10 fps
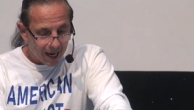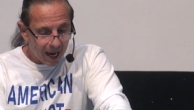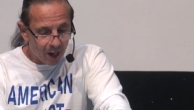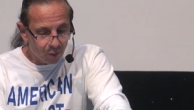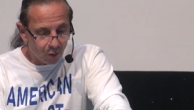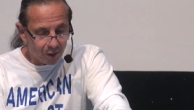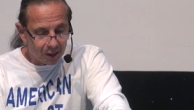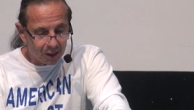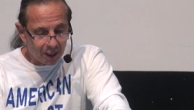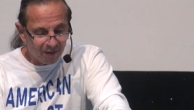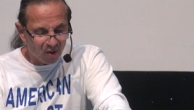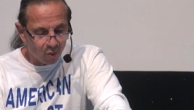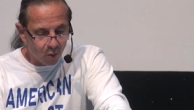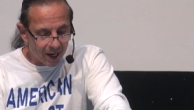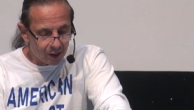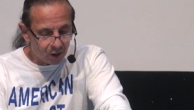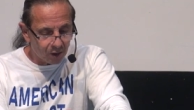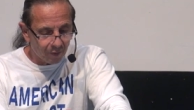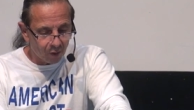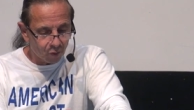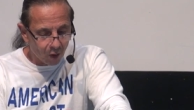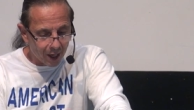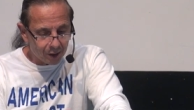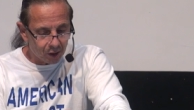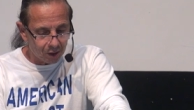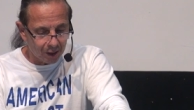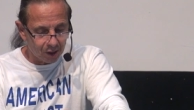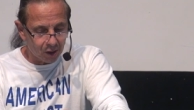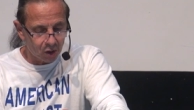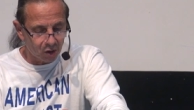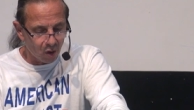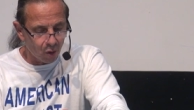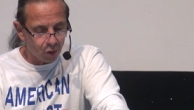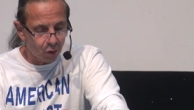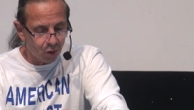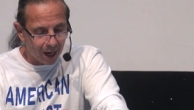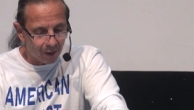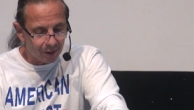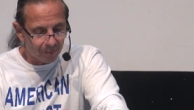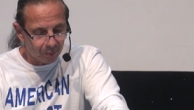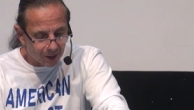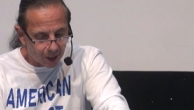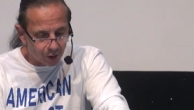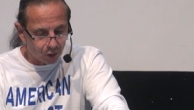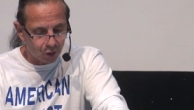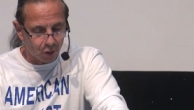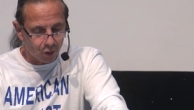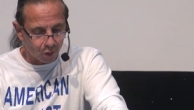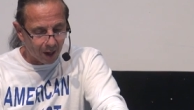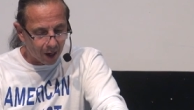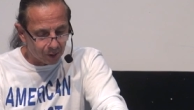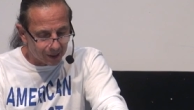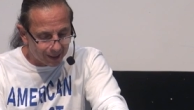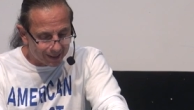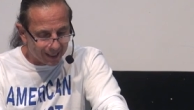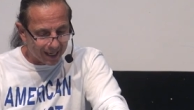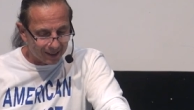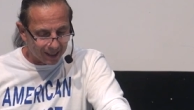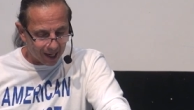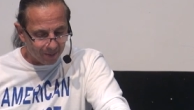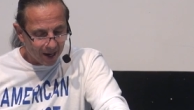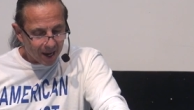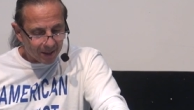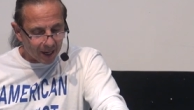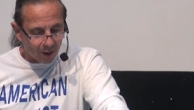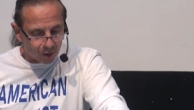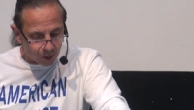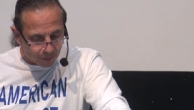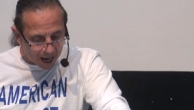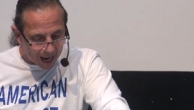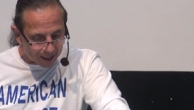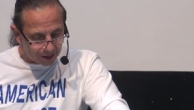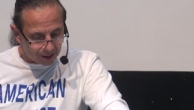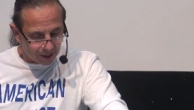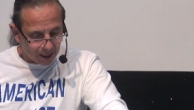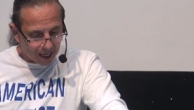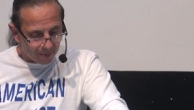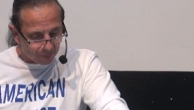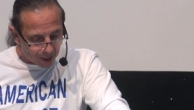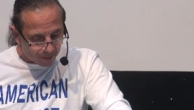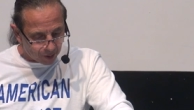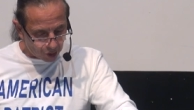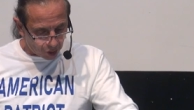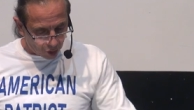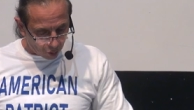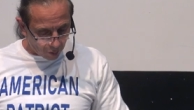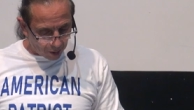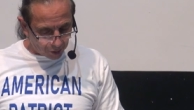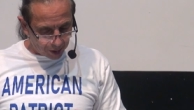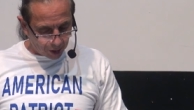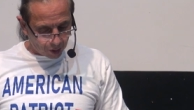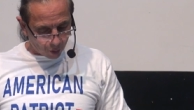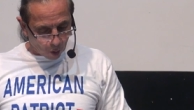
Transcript: and will receive the wages of unrighteousness as those who count it pleasure to carouse in the daytime. They are spots and blemishes, carousing in their